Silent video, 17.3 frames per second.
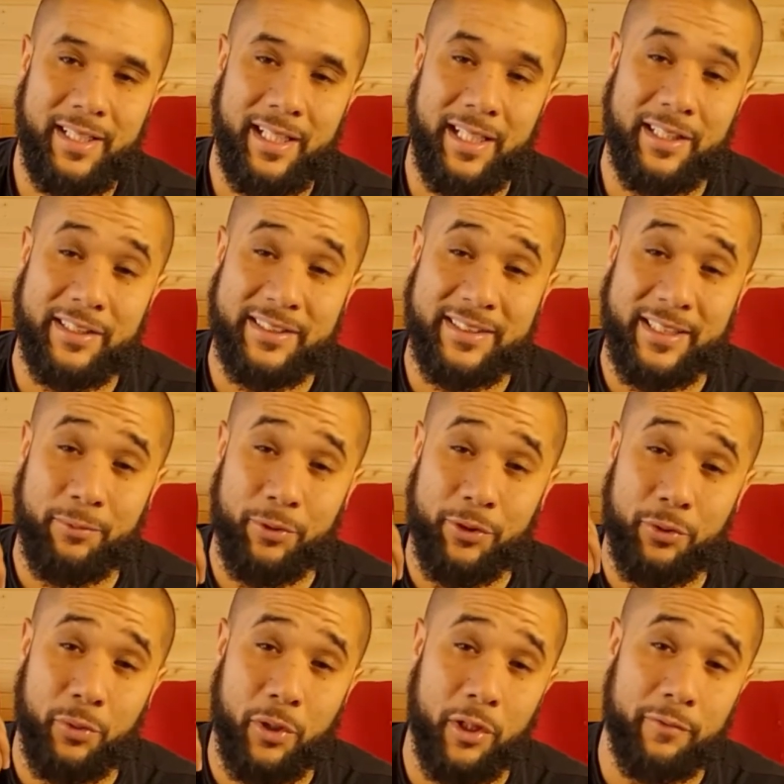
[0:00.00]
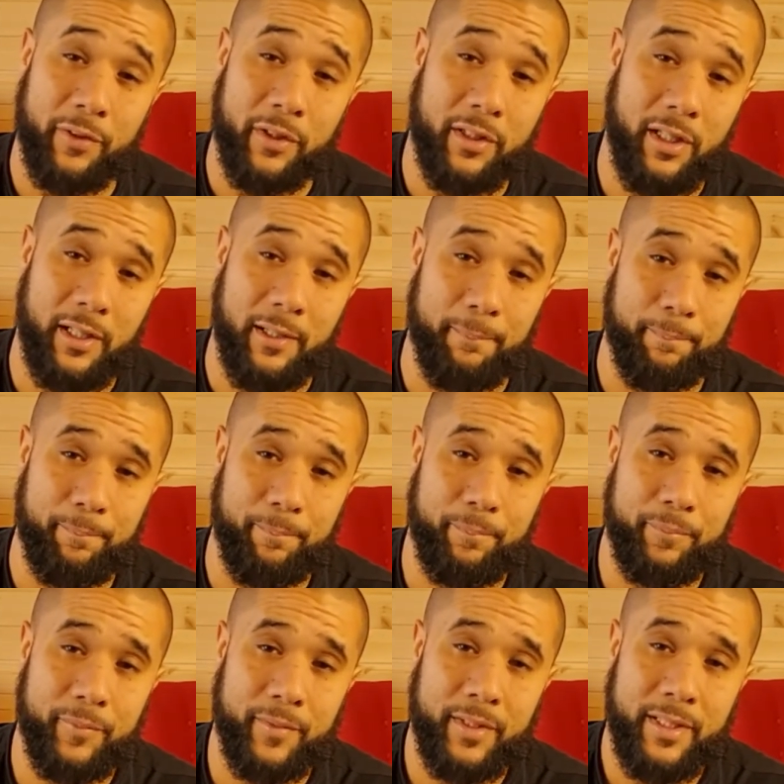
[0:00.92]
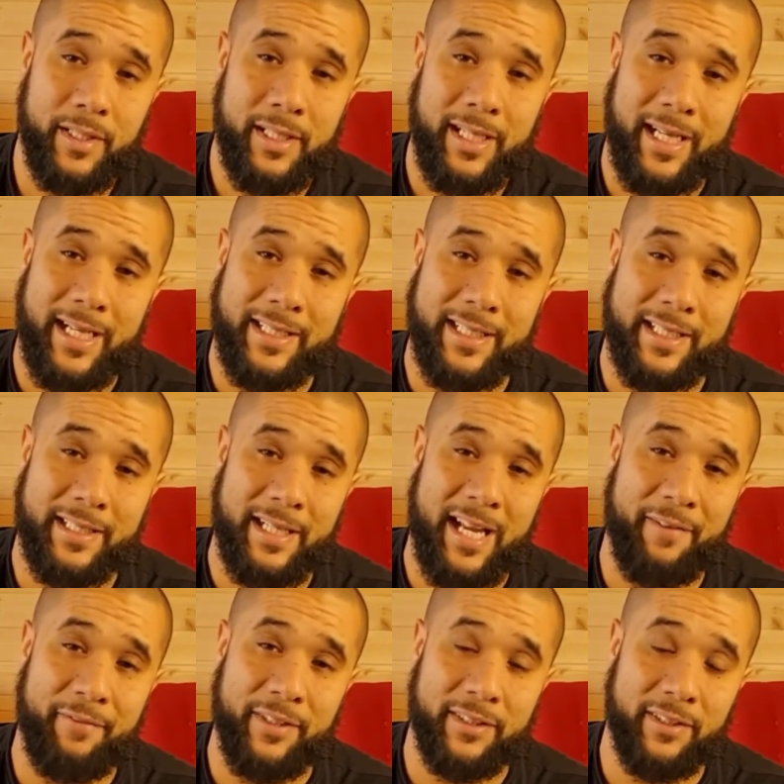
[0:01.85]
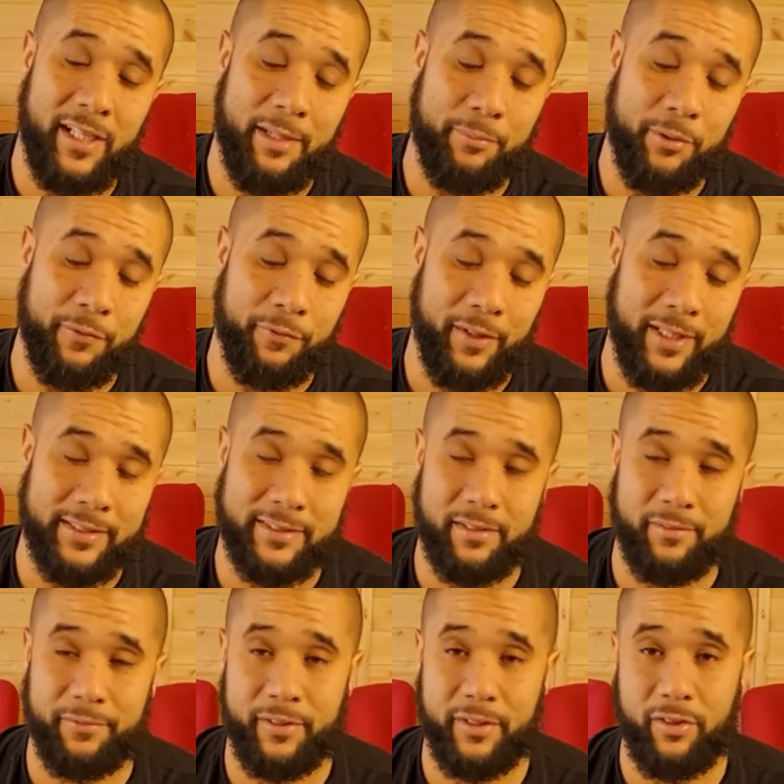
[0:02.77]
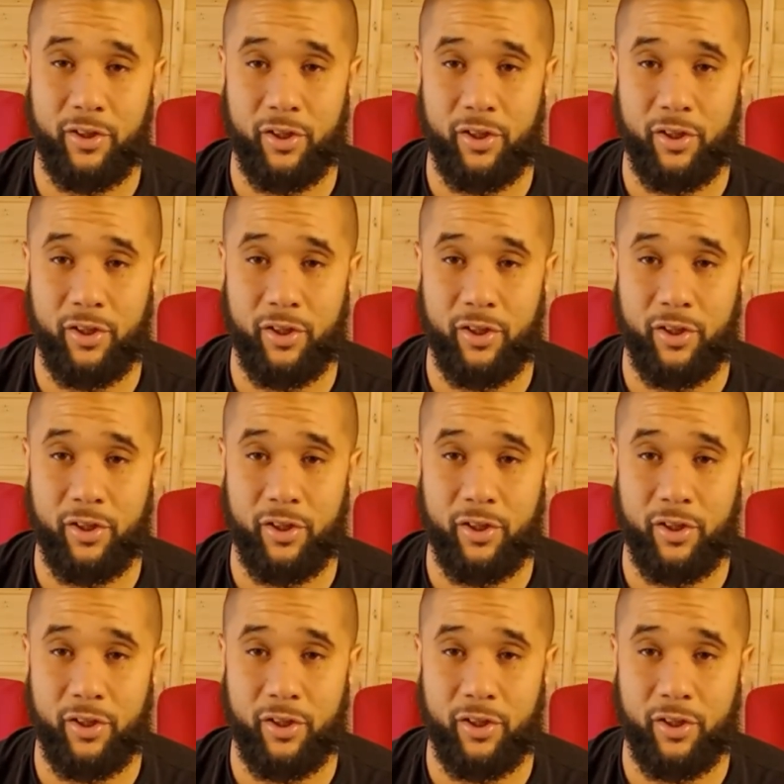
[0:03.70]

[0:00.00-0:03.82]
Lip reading: and see what you overcome. And then every time you find something